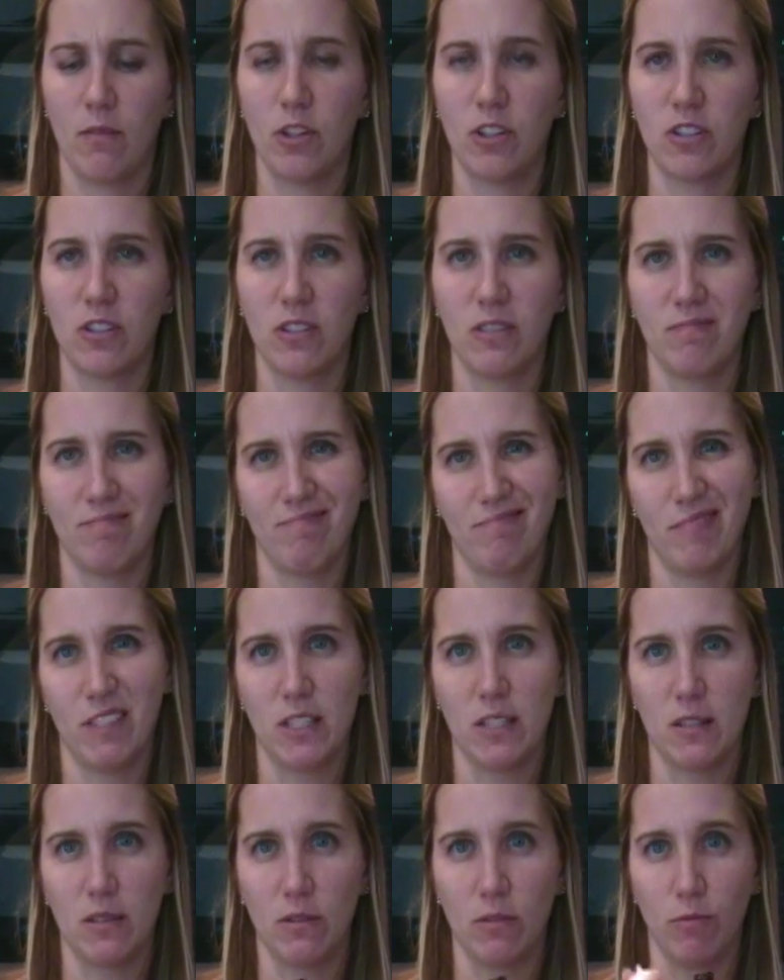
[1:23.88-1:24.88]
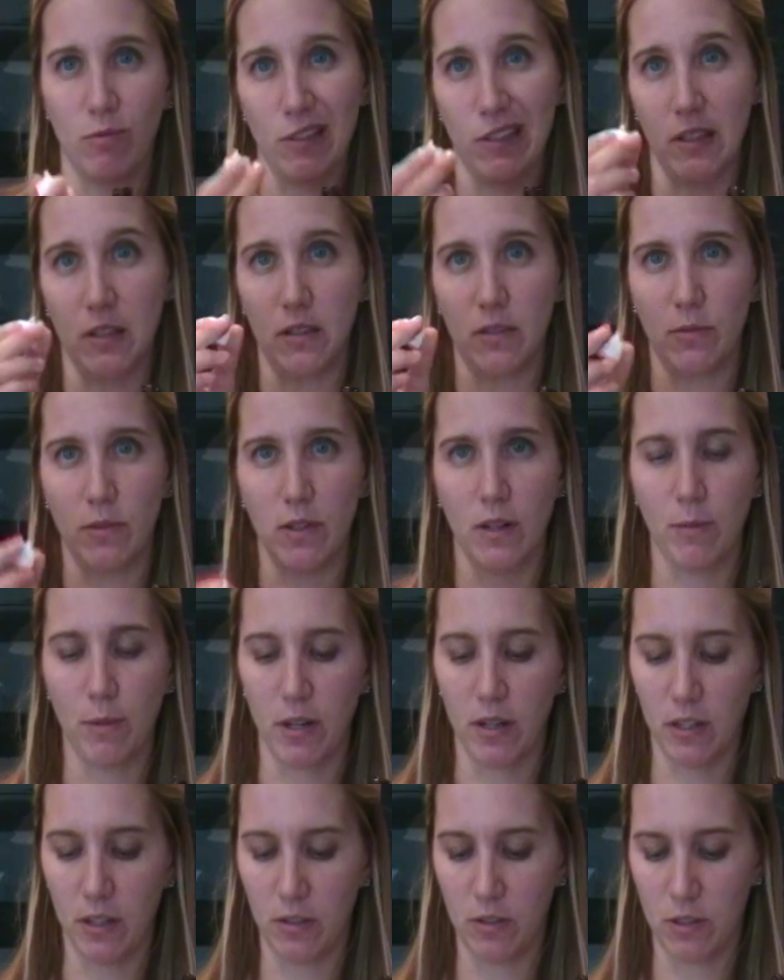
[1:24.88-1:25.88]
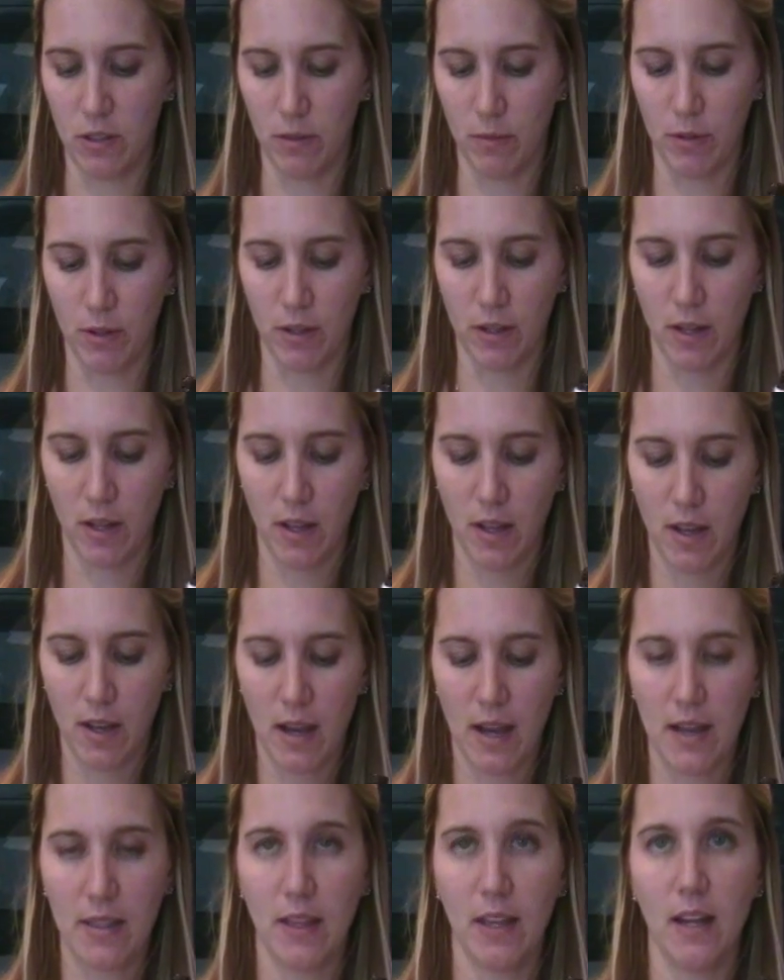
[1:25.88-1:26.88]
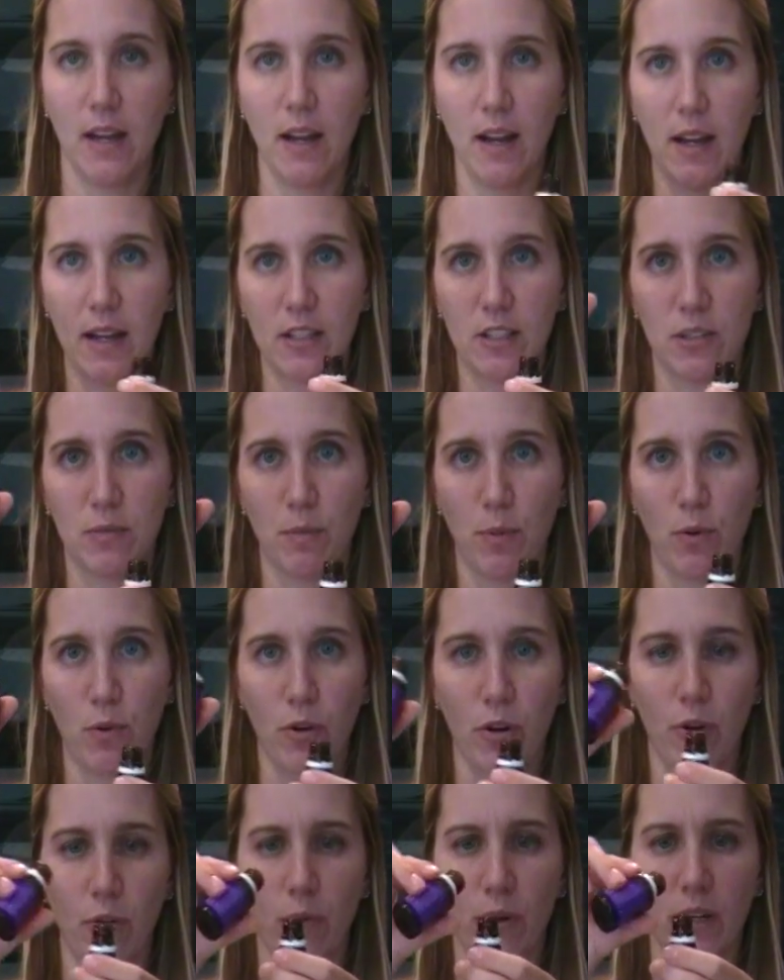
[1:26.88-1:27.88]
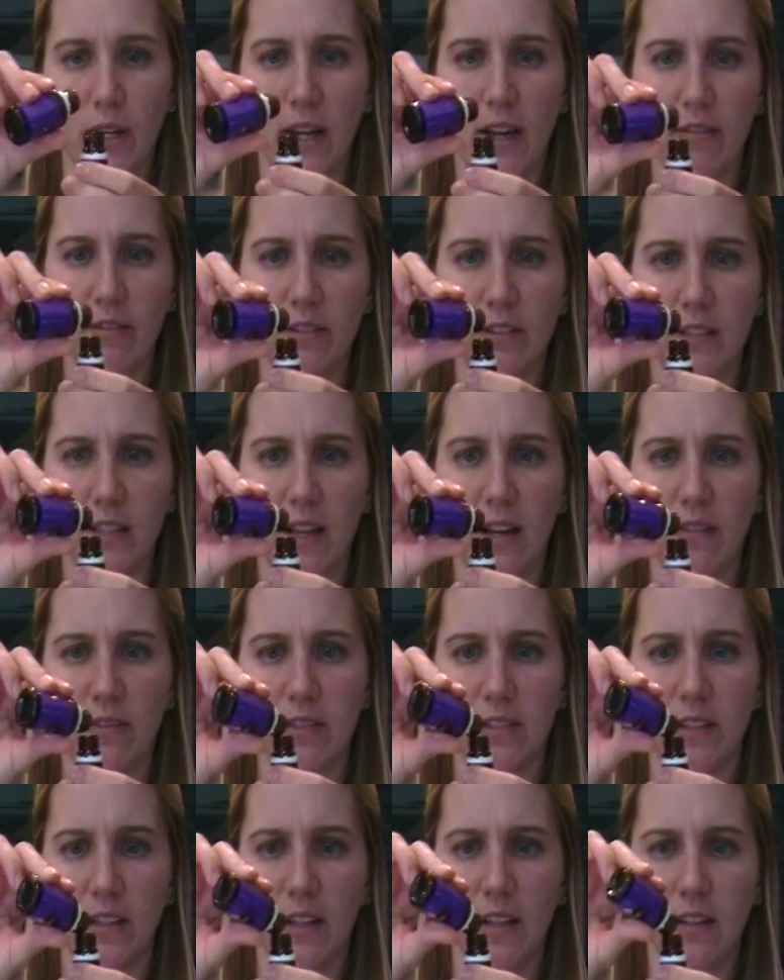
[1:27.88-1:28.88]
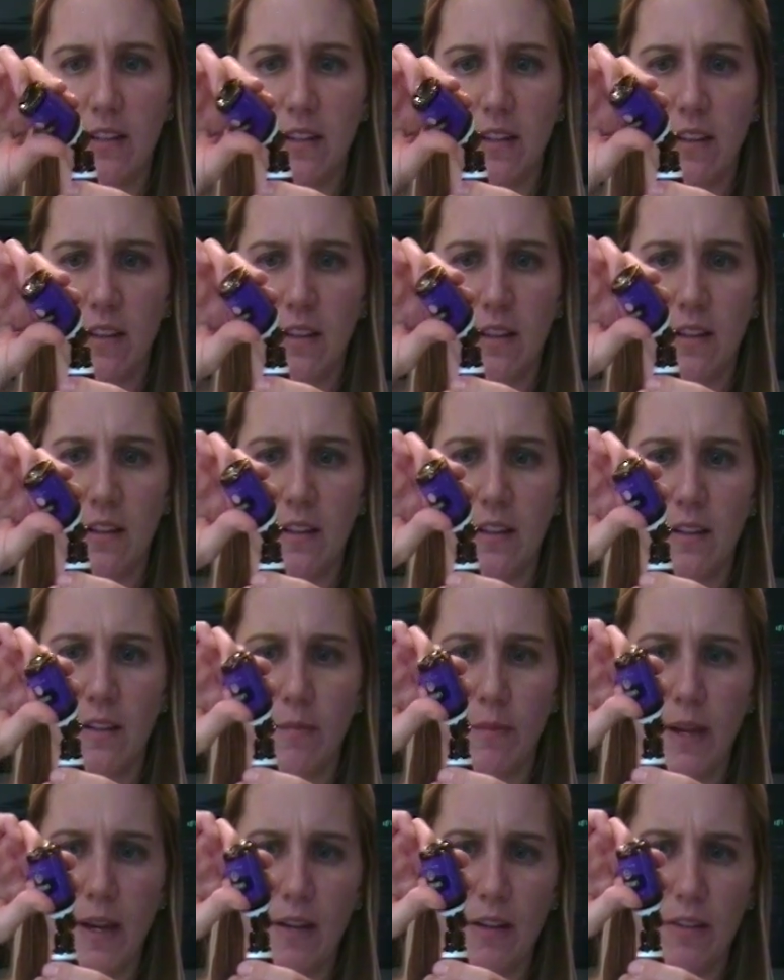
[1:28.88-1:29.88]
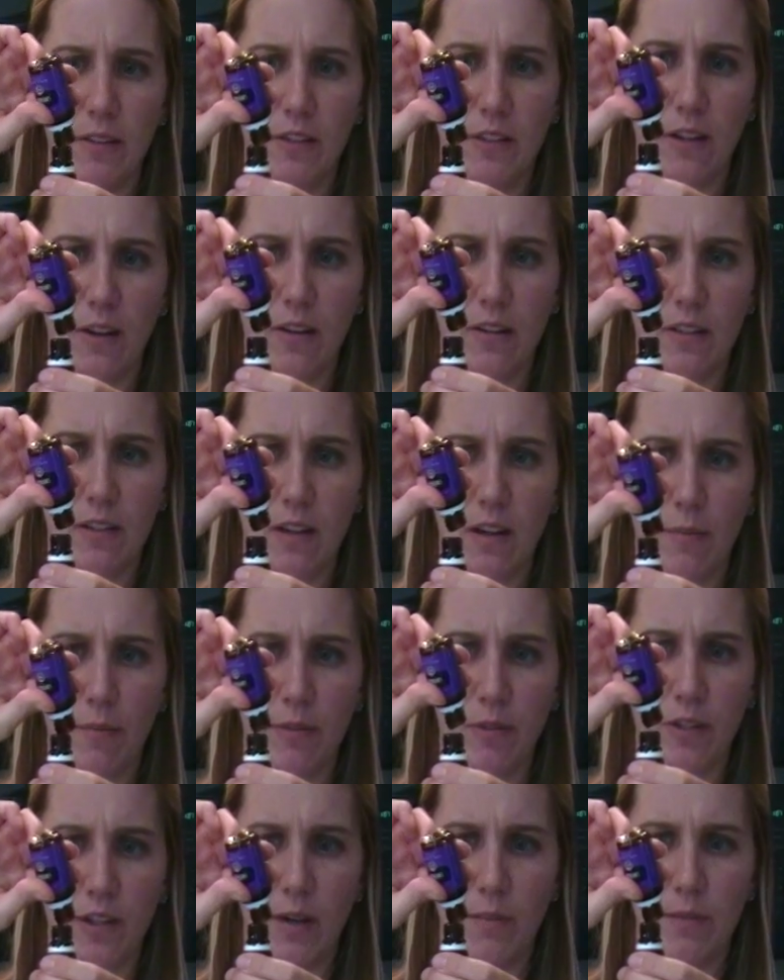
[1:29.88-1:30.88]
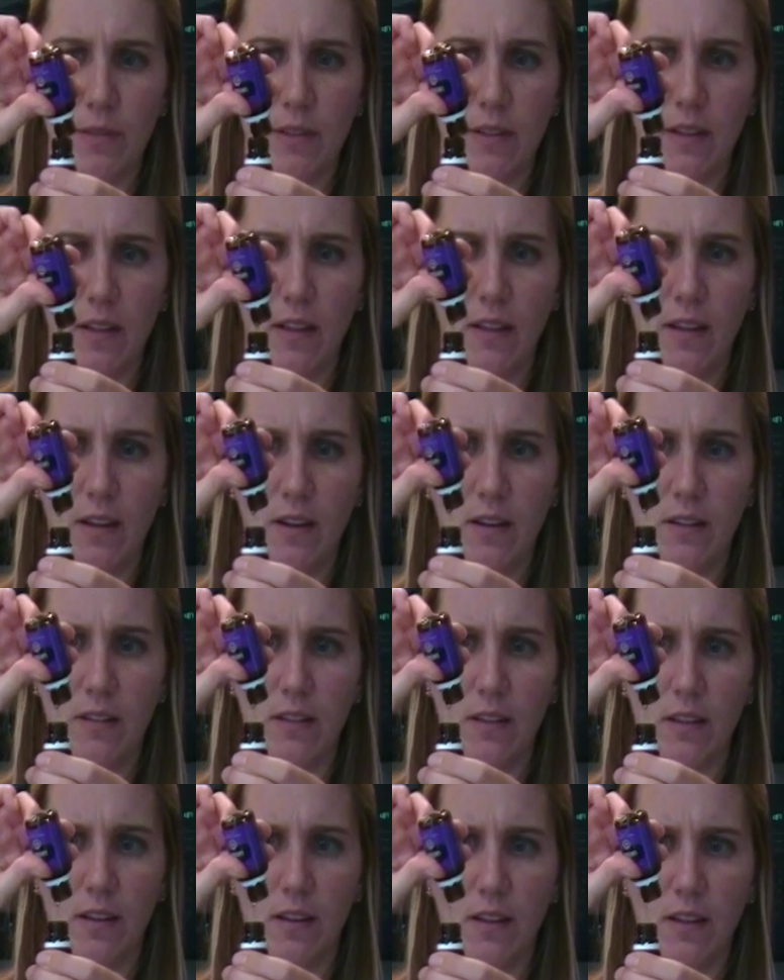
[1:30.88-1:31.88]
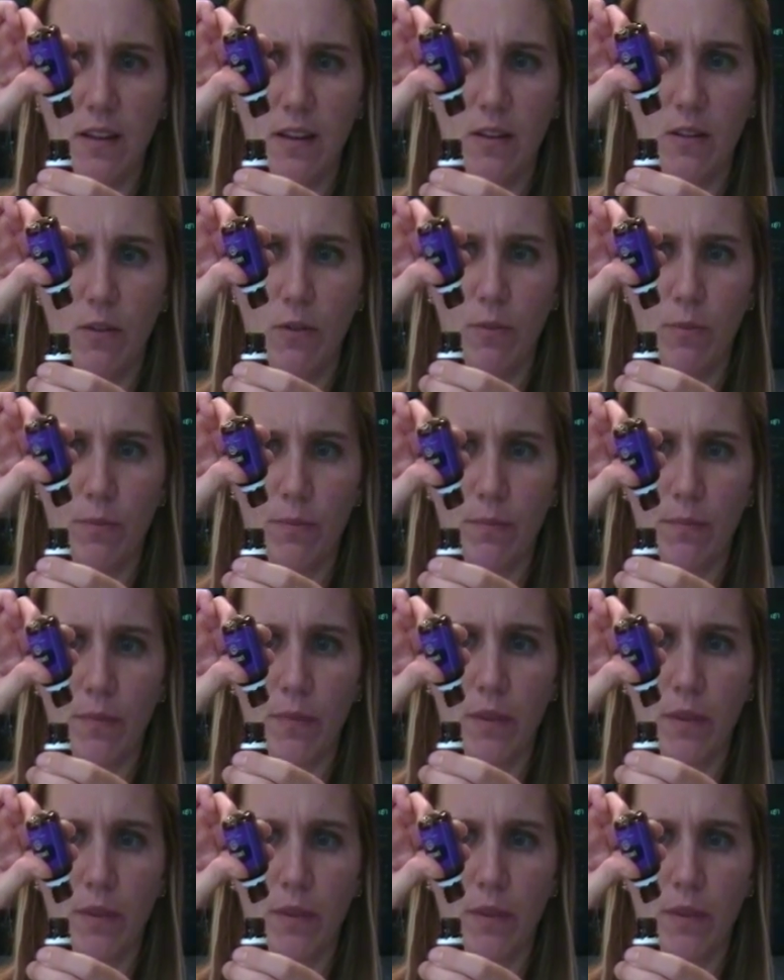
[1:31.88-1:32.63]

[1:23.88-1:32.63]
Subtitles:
which this really is one I'm already using, and then I just pour whatever's left into the bottle. There's always a couple drops in there. See, look at that. Oh.